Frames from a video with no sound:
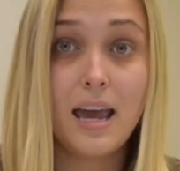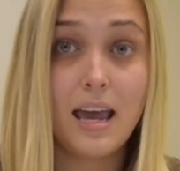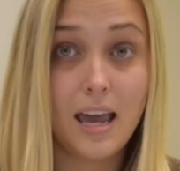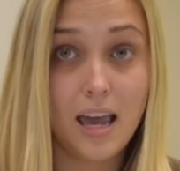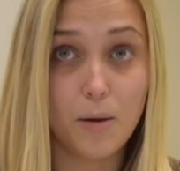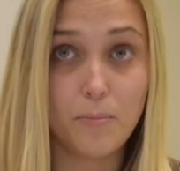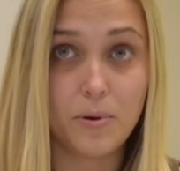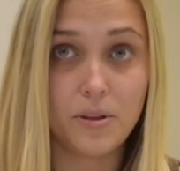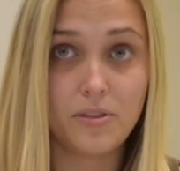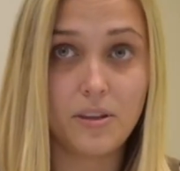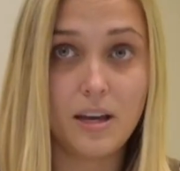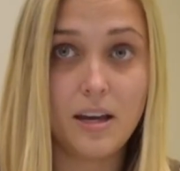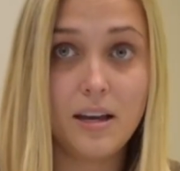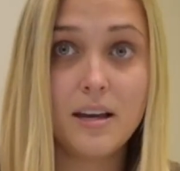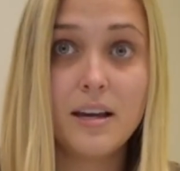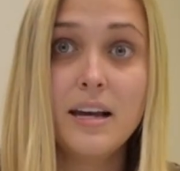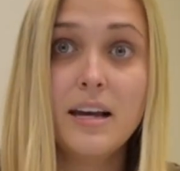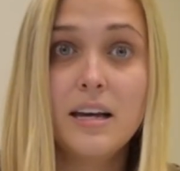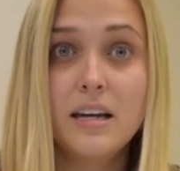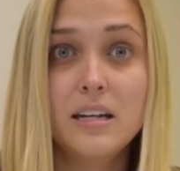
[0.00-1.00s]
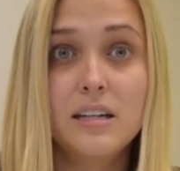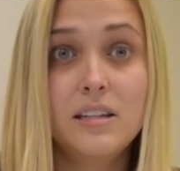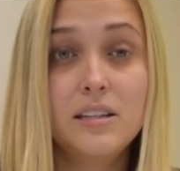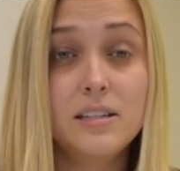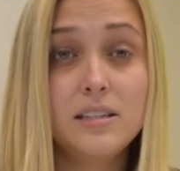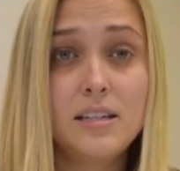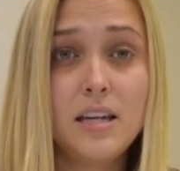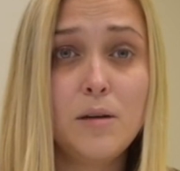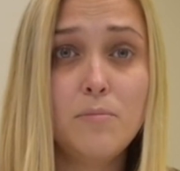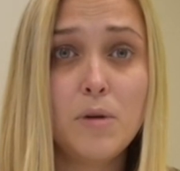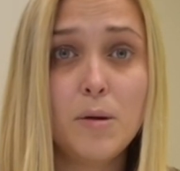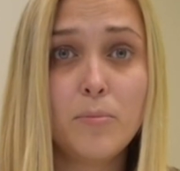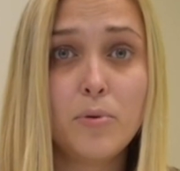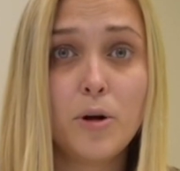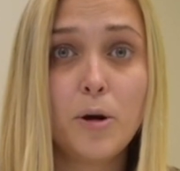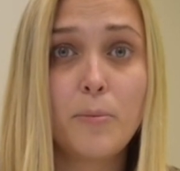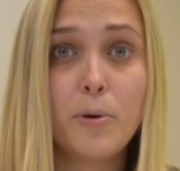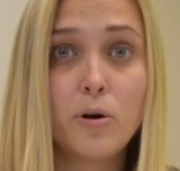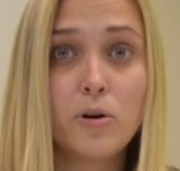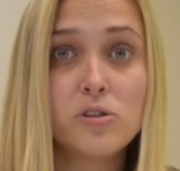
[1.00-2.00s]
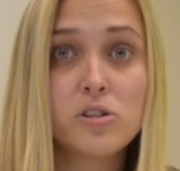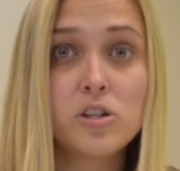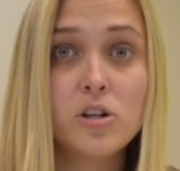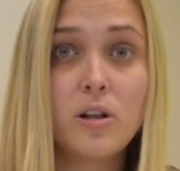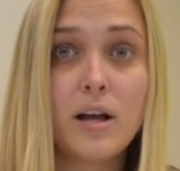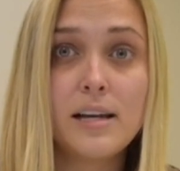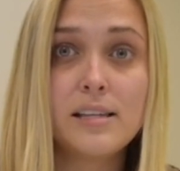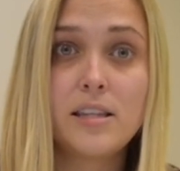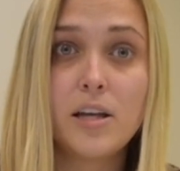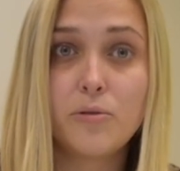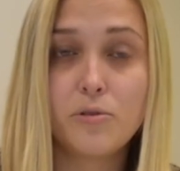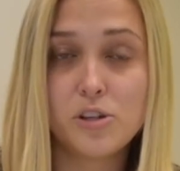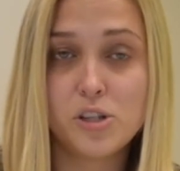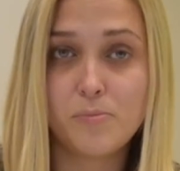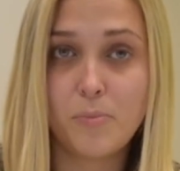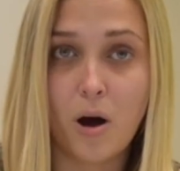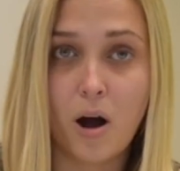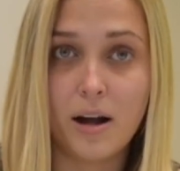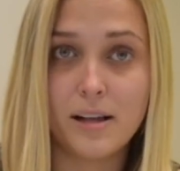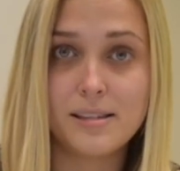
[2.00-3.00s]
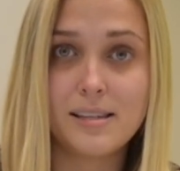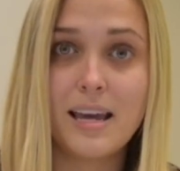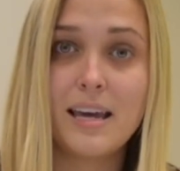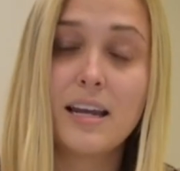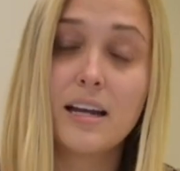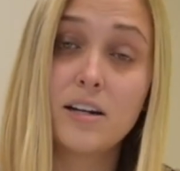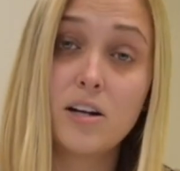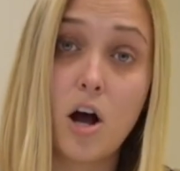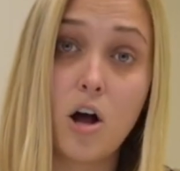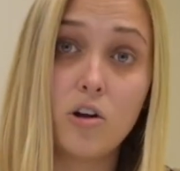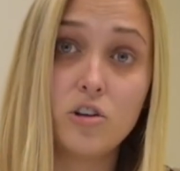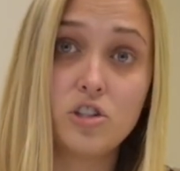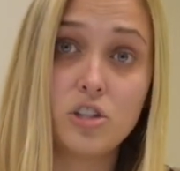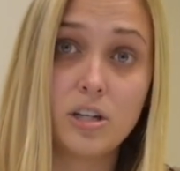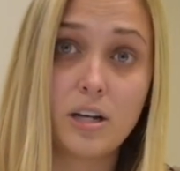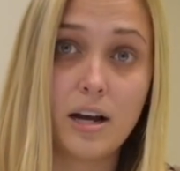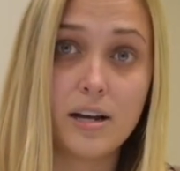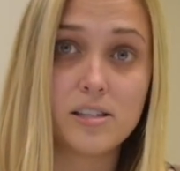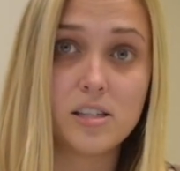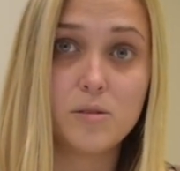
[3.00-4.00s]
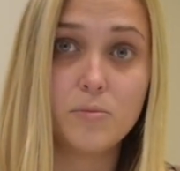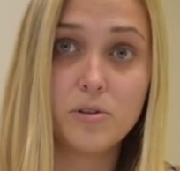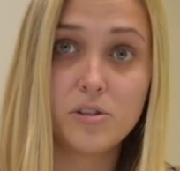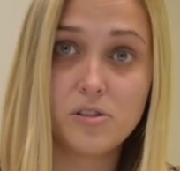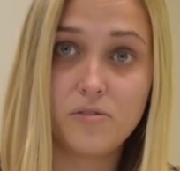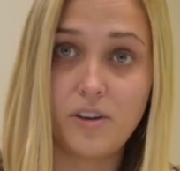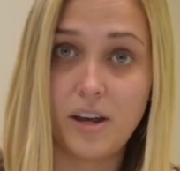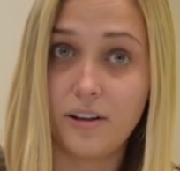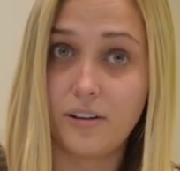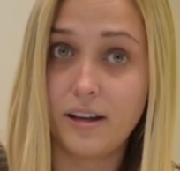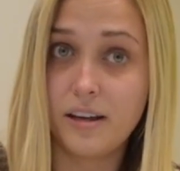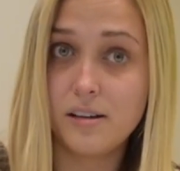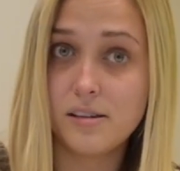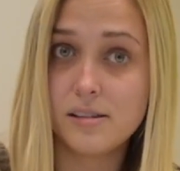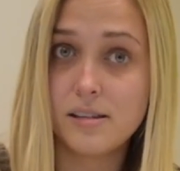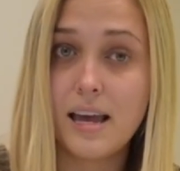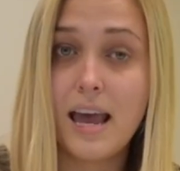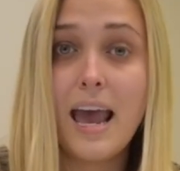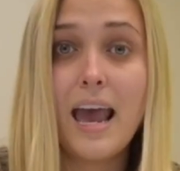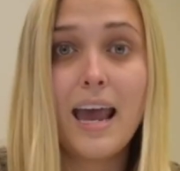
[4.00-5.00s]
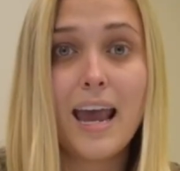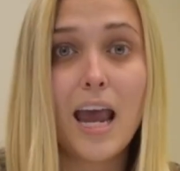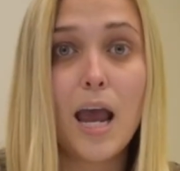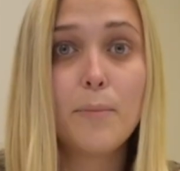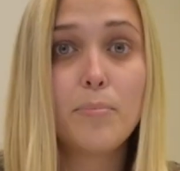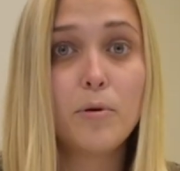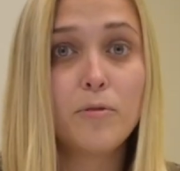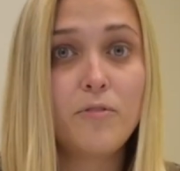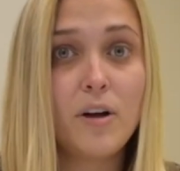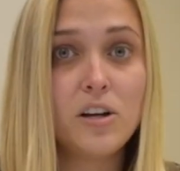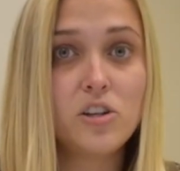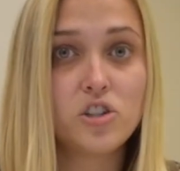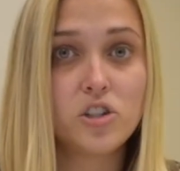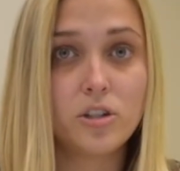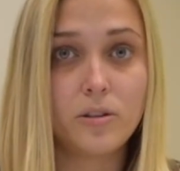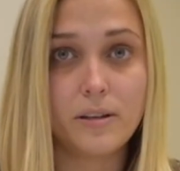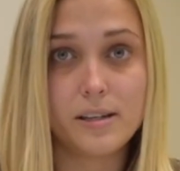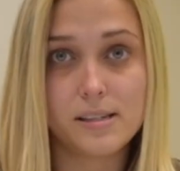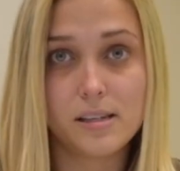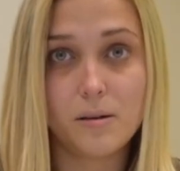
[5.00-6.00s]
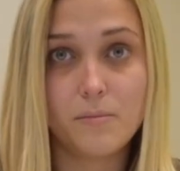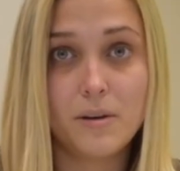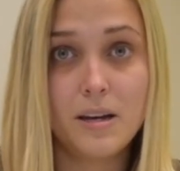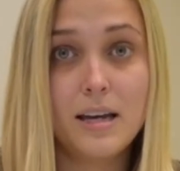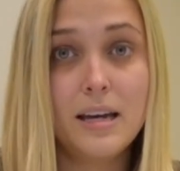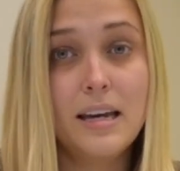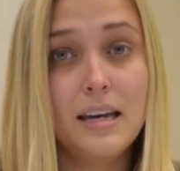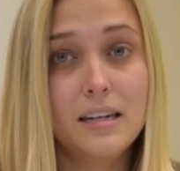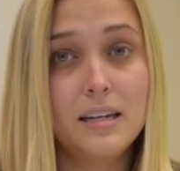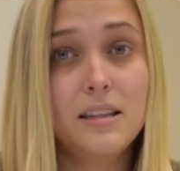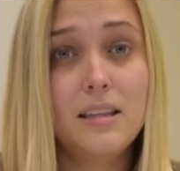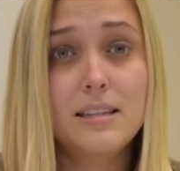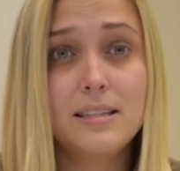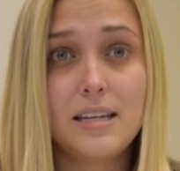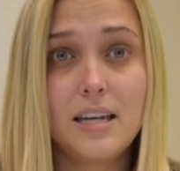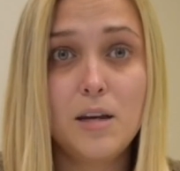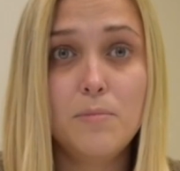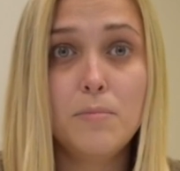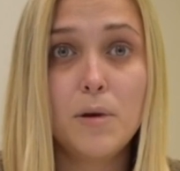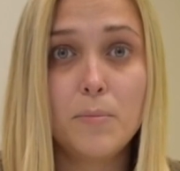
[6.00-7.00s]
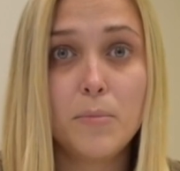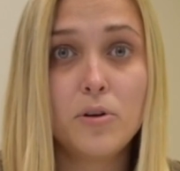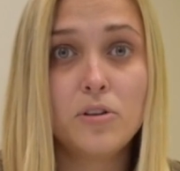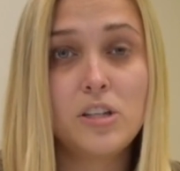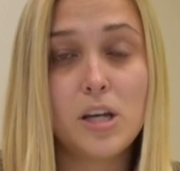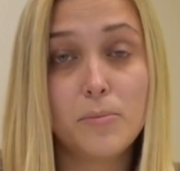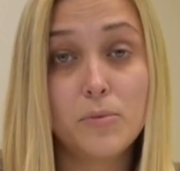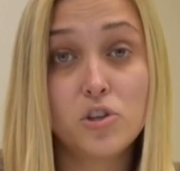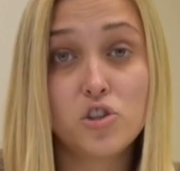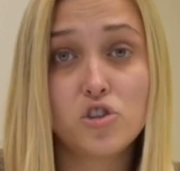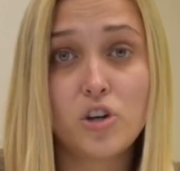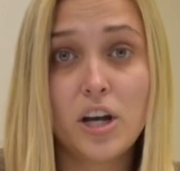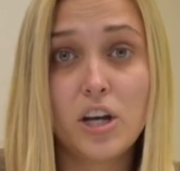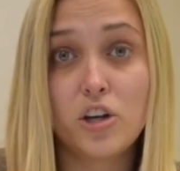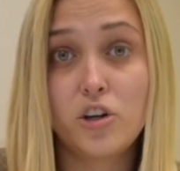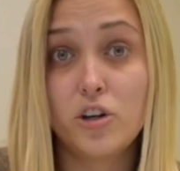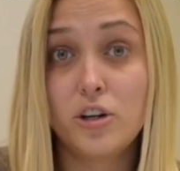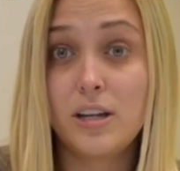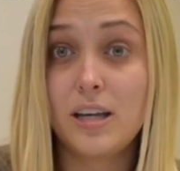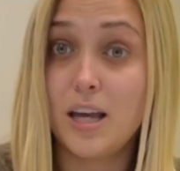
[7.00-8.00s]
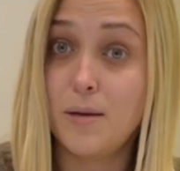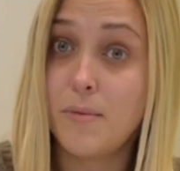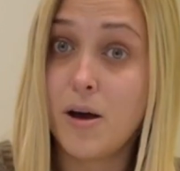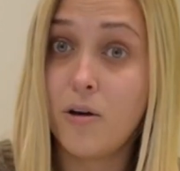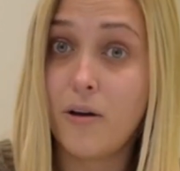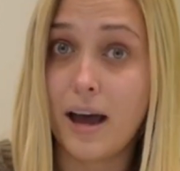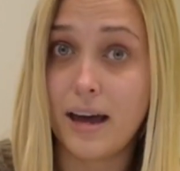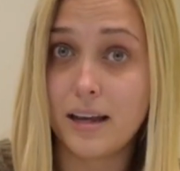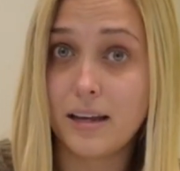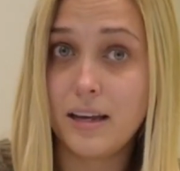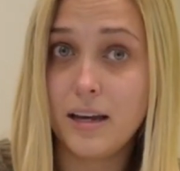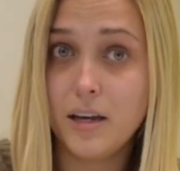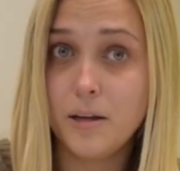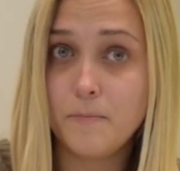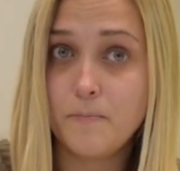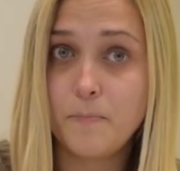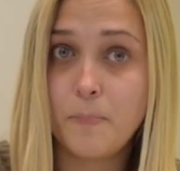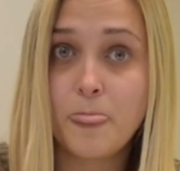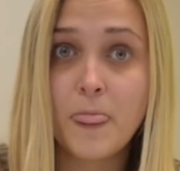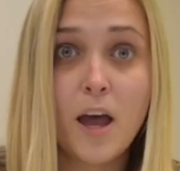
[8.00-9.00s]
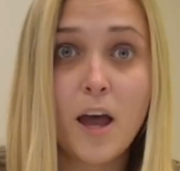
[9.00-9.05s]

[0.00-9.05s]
Empathy. Did the team member personalize their response and acknowledge the customer's feelings? And professionalism. Did the team member demonstrate good email etiquette?